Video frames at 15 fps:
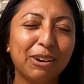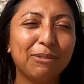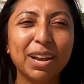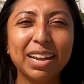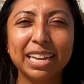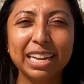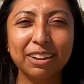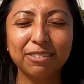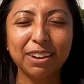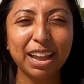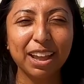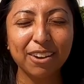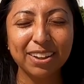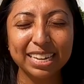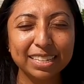walking
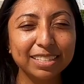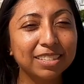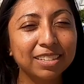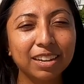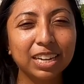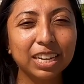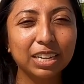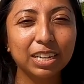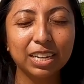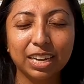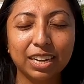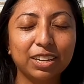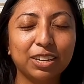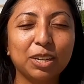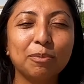around in total
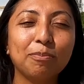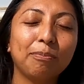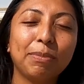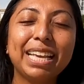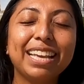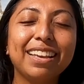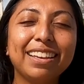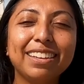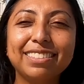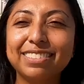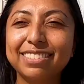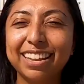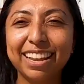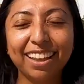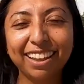utter
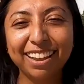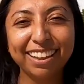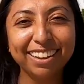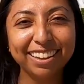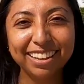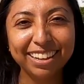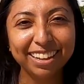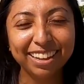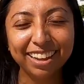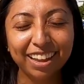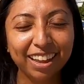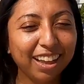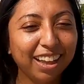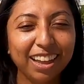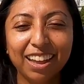peace, and
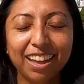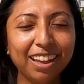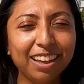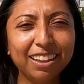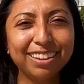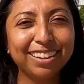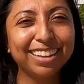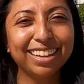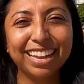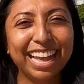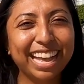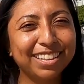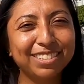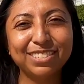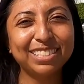oh,
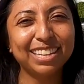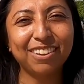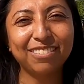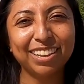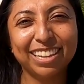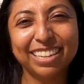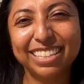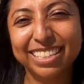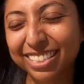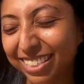I just love it.